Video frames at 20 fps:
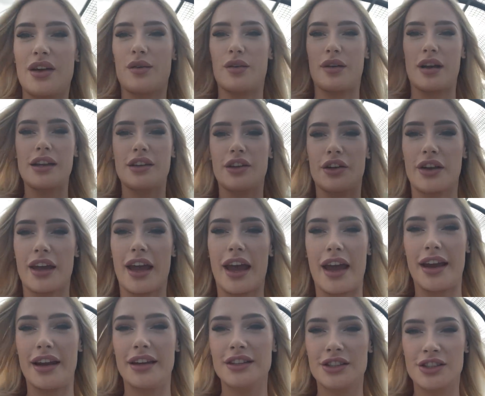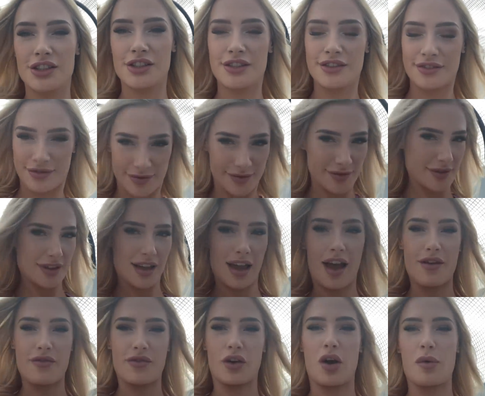we're at location
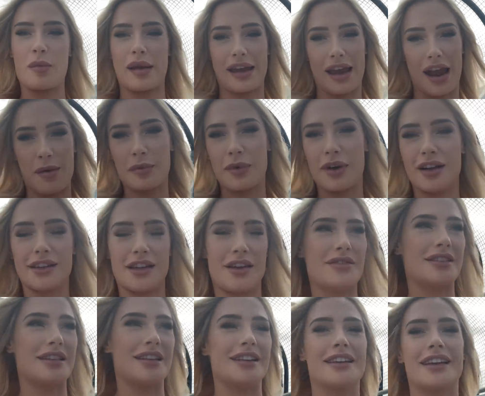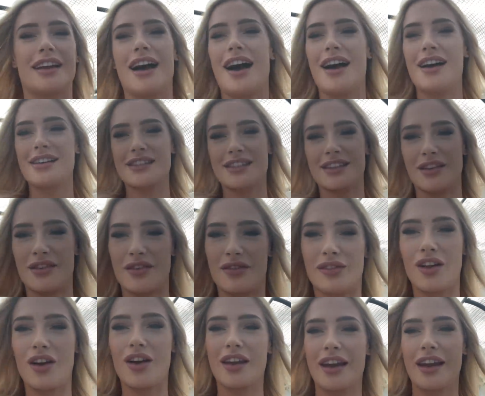forgot my camera, left it in the car, so we're
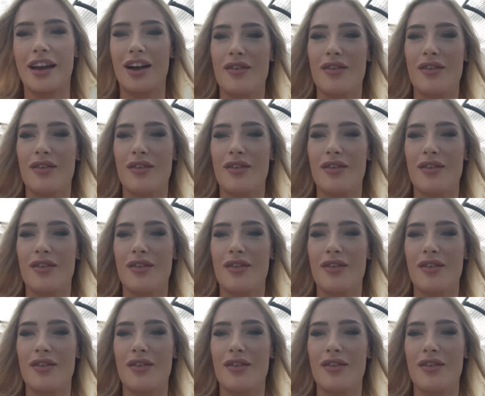forgot vlogging